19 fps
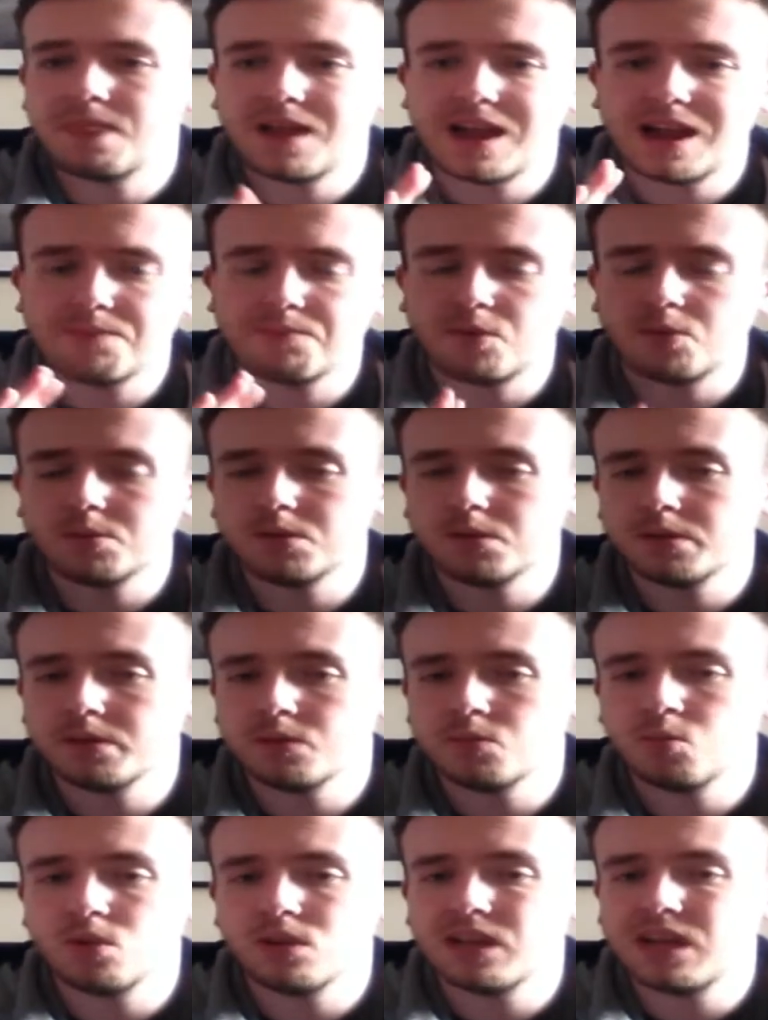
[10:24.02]
I
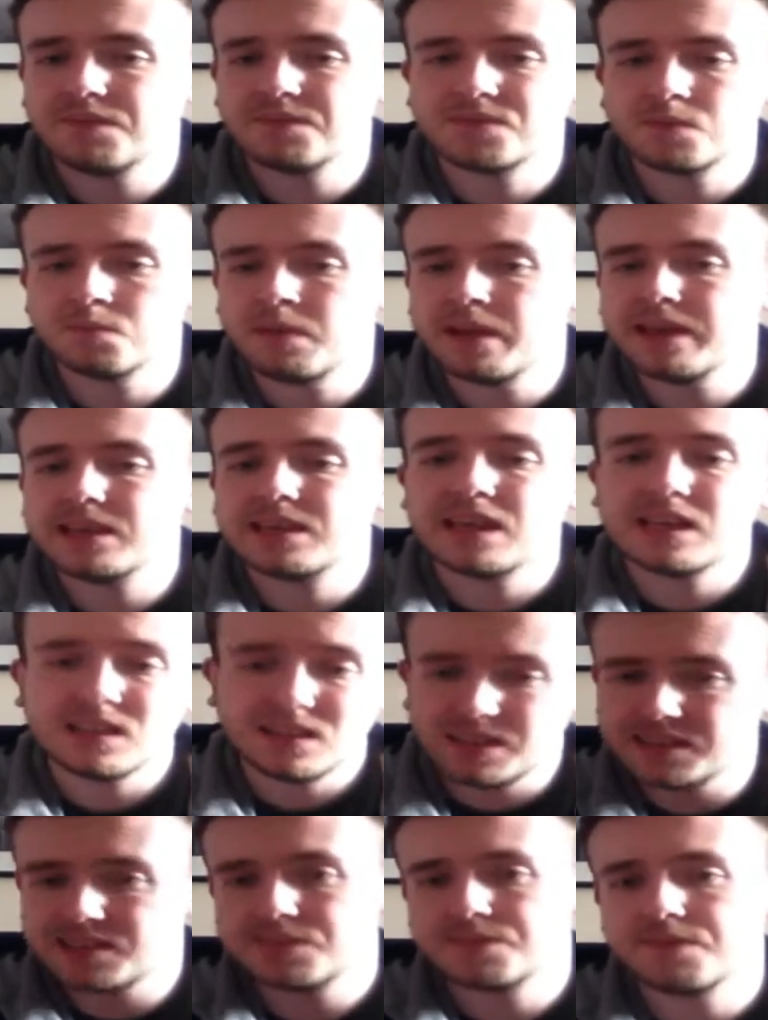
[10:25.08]
probably will have to make a
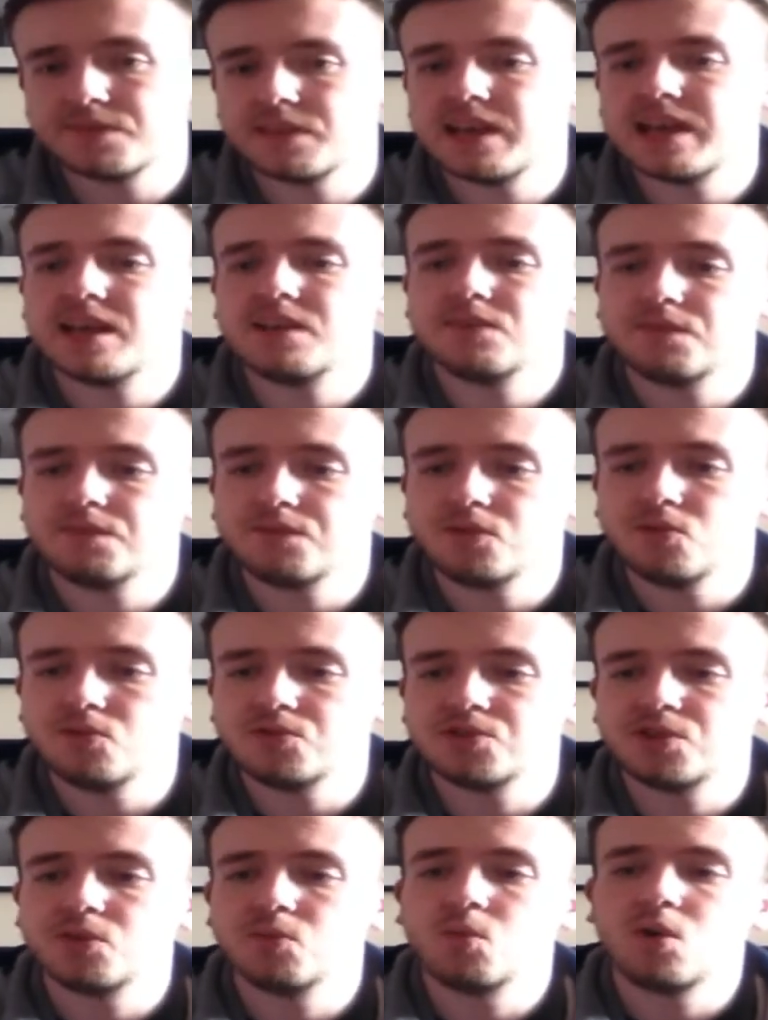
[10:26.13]
list for that in the
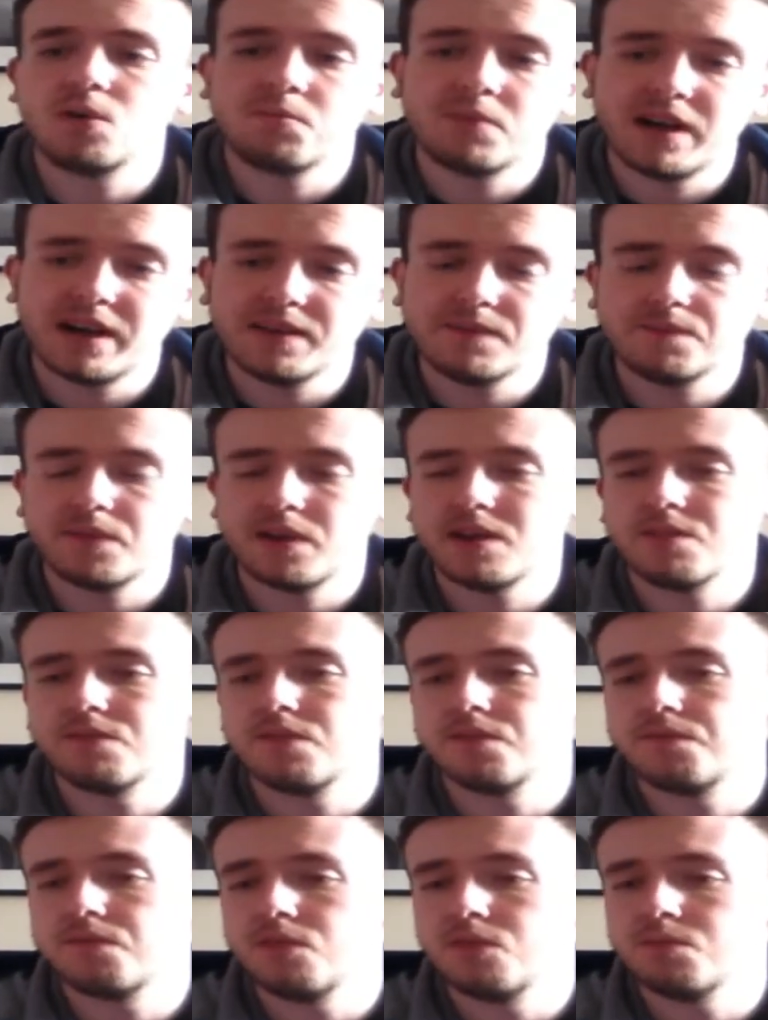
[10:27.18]
future, what my
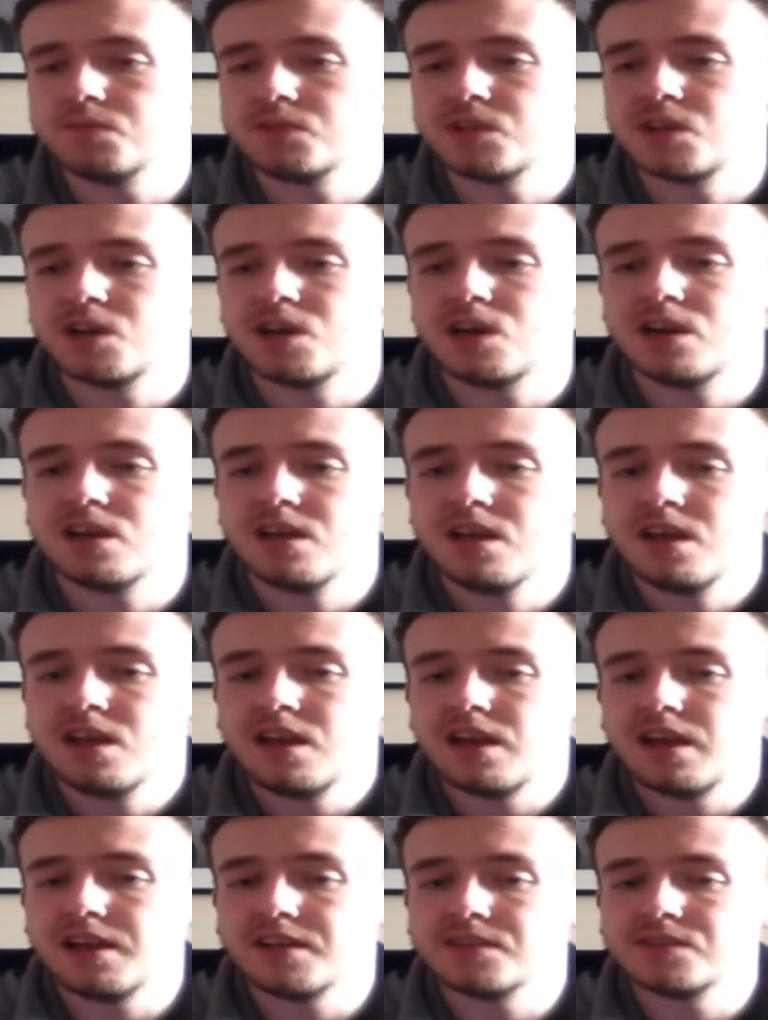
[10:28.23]
favourite films are
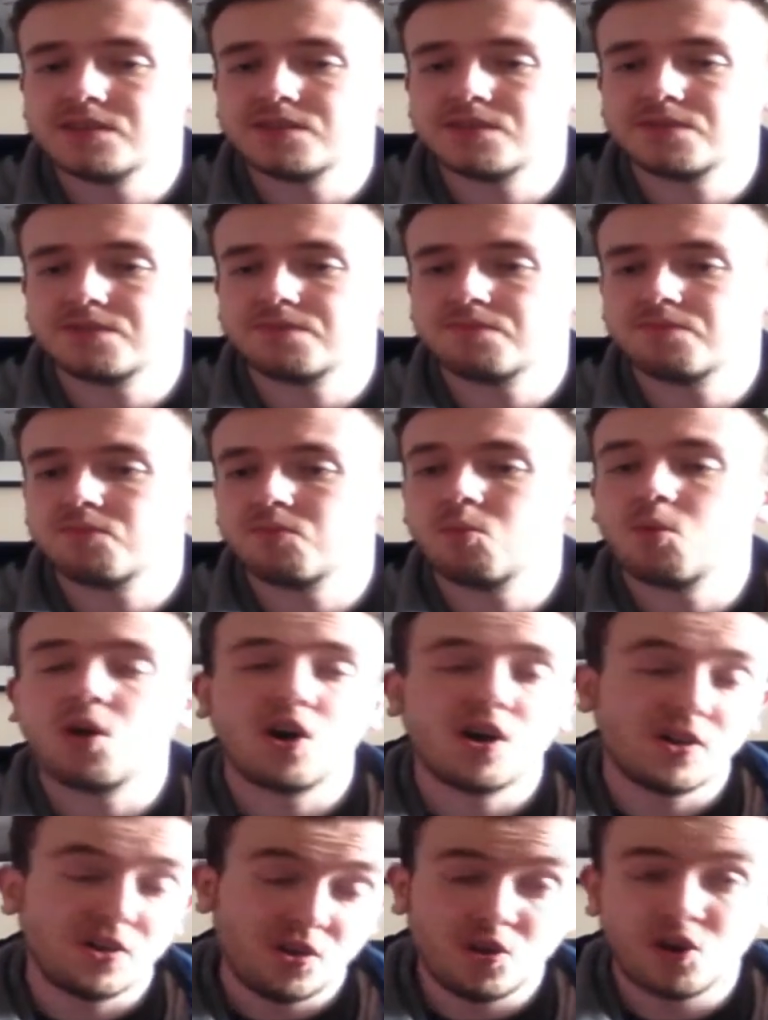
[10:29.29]
and what
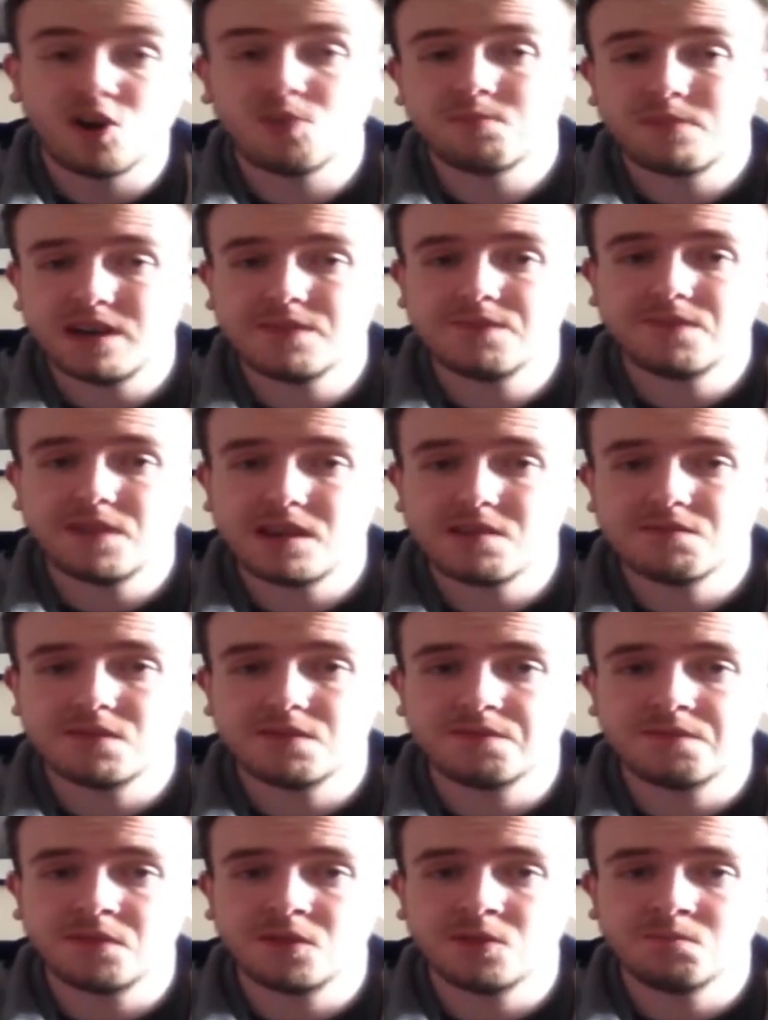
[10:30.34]
are not my
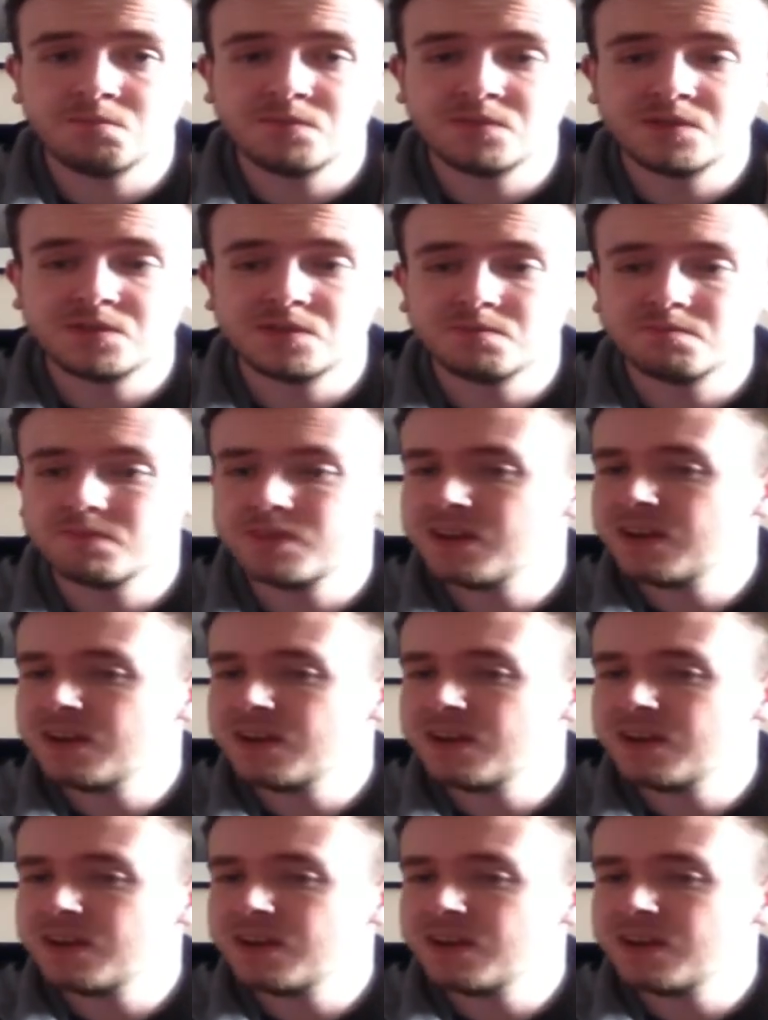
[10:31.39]
favourite films.